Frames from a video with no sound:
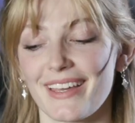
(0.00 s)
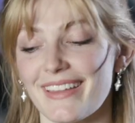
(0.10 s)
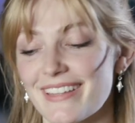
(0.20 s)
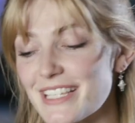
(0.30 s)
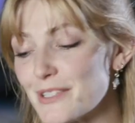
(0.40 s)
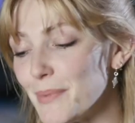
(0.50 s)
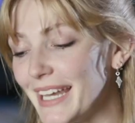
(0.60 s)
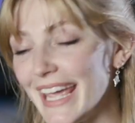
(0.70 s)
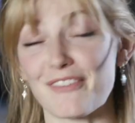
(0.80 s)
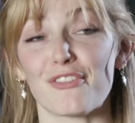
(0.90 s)
this has
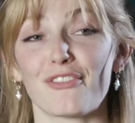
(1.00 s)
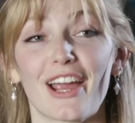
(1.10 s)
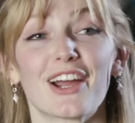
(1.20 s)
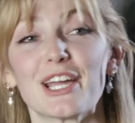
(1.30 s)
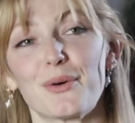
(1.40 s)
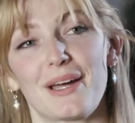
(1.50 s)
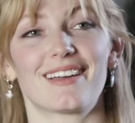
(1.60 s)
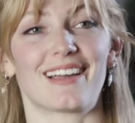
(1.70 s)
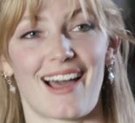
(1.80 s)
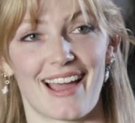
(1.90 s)
been a very
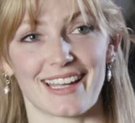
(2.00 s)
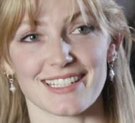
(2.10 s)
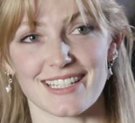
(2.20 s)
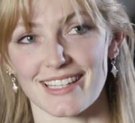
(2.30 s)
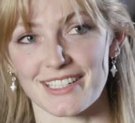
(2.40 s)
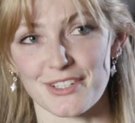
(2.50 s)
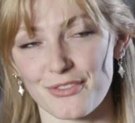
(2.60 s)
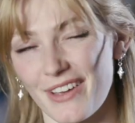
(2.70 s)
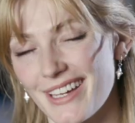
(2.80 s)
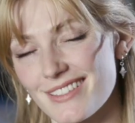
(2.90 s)
quick guide to the
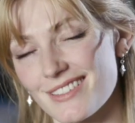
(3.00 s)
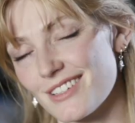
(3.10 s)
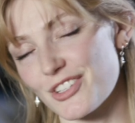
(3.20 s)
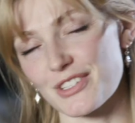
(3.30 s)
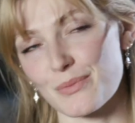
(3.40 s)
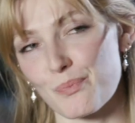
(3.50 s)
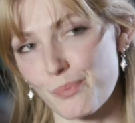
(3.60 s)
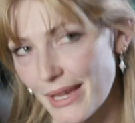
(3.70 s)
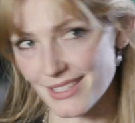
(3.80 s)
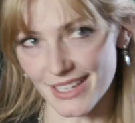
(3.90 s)
interface, just
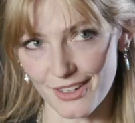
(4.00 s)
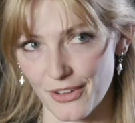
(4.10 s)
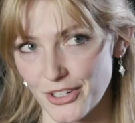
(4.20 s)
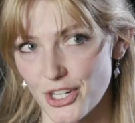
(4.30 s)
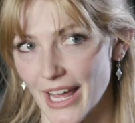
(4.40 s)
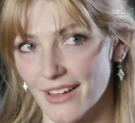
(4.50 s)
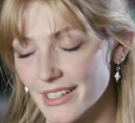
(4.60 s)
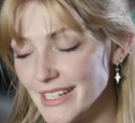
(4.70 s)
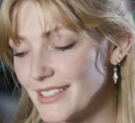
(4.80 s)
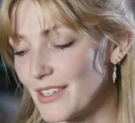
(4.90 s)
basic
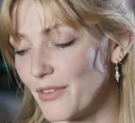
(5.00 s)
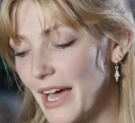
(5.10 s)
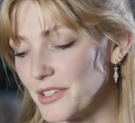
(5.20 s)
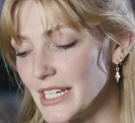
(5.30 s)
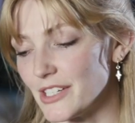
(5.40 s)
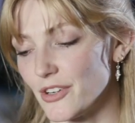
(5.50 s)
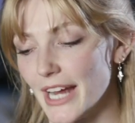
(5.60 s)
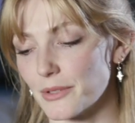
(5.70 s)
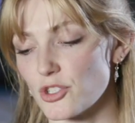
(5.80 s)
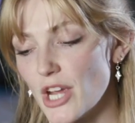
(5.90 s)
functionalities of how to
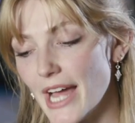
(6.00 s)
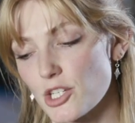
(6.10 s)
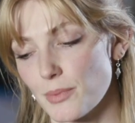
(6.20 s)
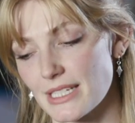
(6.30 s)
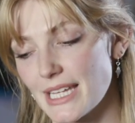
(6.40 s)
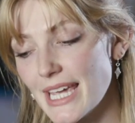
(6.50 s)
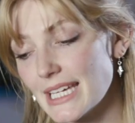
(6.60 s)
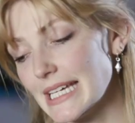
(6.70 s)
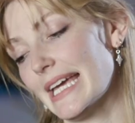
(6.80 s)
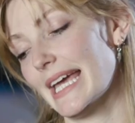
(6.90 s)
interact with
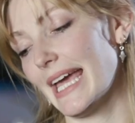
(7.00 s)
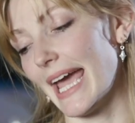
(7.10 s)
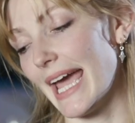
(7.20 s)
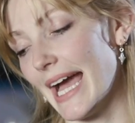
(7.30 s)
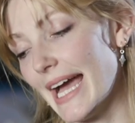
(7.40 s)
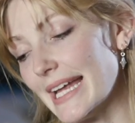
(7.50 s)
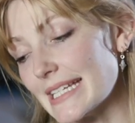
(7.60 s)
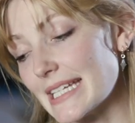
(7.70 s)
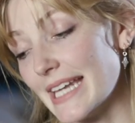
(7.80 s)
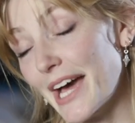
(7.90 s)
ChatGPT.
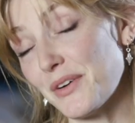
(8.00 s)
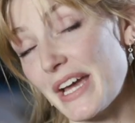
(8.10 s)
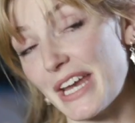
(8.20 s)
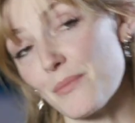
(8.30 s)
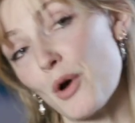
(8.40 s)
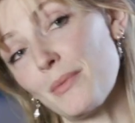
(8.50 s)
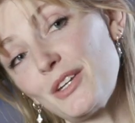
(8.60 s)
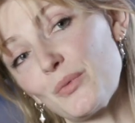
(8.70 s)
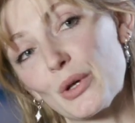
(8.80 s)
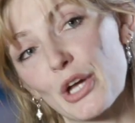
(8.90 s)
And now, in a
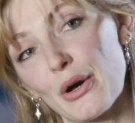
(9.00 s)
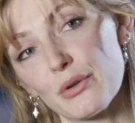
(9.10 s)
moment, we'll go